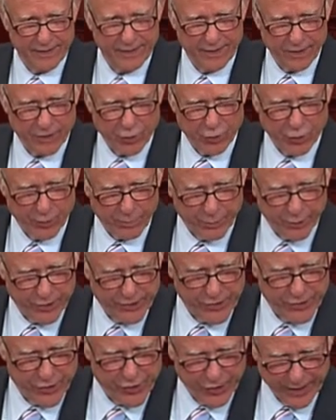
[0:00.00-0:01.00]

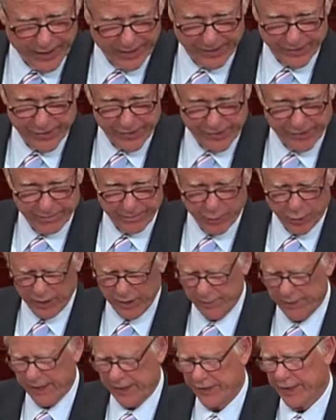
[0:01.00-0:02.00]
corporate jets. Boy,
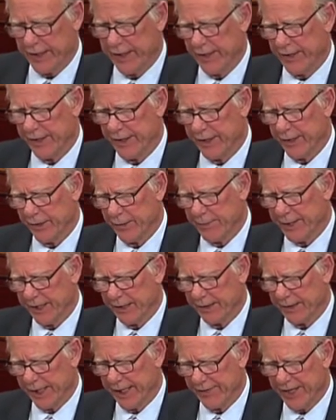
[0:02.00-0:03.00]
am I tired of hearing
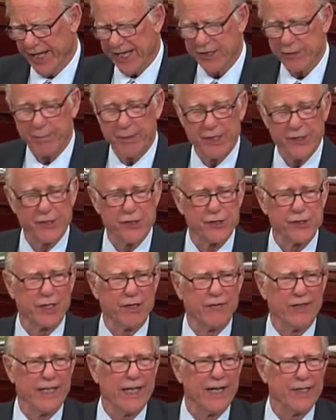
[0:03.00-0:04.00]
about that. That's business
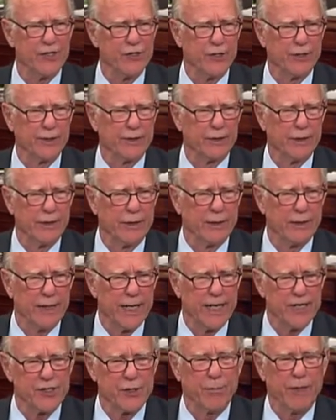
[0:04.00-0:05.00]
aviation.
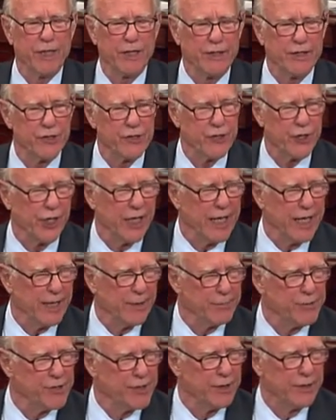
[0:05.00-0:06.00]
That's 1 million
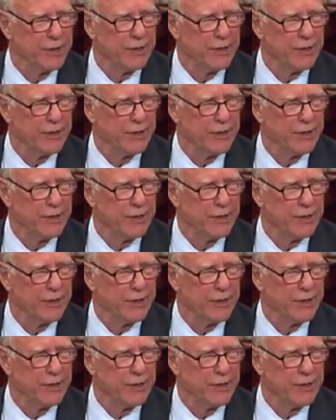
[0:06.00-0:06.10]
jobs.